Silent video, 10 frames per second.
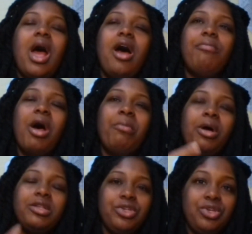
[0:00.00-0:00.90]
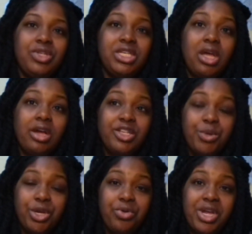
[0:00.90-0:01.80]
I'm also using Talk to
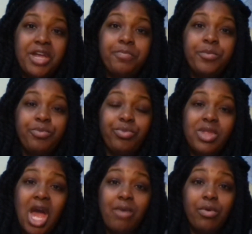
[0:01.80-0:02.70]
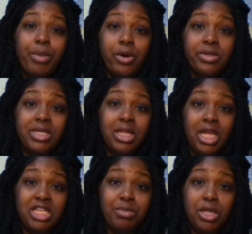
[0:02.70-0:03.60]
Me in Korean. I will post the
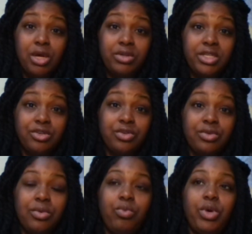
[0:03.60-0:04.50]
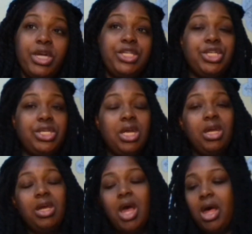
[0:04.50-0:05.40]
links below to which
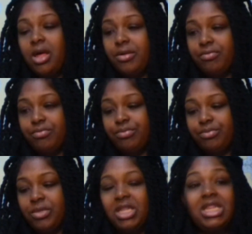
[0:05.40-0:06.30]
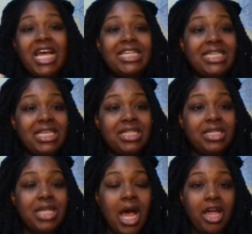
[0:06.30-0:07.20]

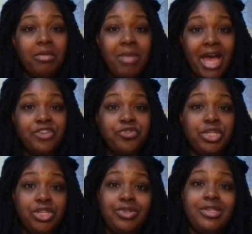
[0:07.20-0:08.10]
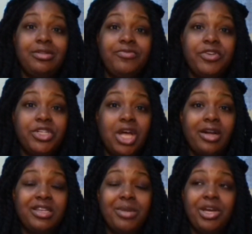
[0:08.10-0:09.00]
lessons I am actually using for
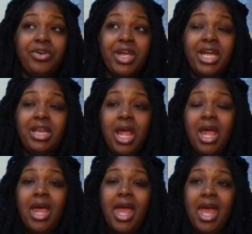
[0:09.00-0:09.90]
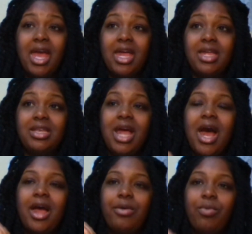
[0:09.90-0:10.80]
Talk to Me in Korean. And
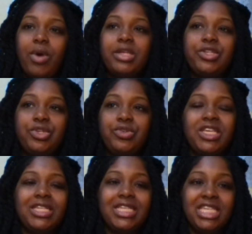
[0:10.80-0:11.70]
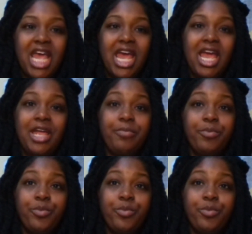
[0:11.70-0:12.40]
I was using Say,